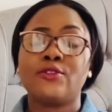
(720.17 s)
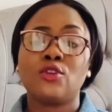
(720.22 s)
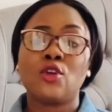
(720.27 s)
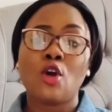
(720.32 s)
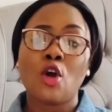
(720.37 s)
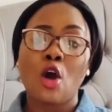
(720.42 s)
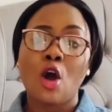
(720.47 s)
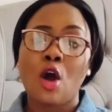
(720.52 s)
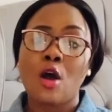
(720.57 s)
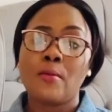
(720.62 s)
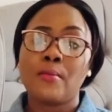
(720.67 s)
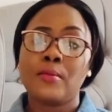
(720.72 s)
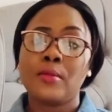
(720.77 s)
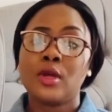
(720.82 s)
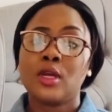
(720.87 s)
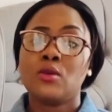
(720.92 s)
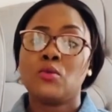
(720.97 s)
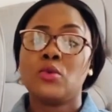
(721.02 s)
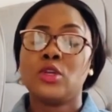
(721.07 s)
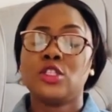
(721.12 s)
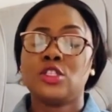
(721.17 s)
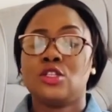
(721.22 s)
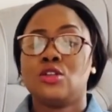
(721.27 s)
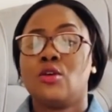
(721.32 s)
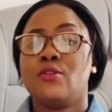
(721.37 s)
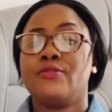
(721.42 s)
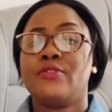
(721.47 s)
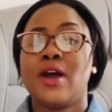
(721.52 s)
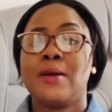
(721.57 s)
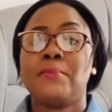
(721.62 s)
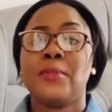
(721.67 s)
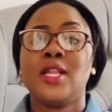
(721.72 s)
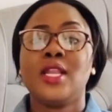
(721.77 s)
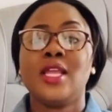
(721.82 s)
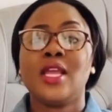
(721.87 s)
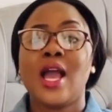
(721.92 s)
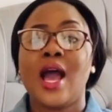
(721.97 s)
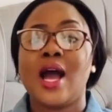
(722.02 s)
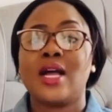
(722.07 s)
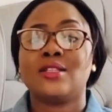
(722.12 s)
to come with your
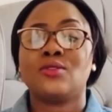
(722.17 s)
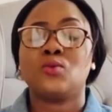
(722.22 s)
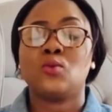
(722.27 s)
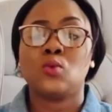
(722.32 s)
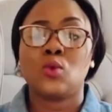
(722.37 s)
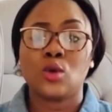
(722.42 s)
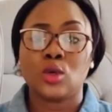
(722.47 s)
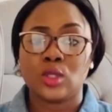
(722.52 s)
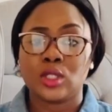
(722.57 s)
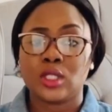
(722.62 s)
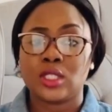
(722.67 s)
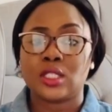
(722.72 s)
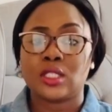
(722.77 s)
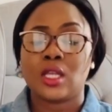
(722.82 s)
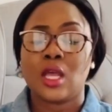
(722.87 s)
family at once,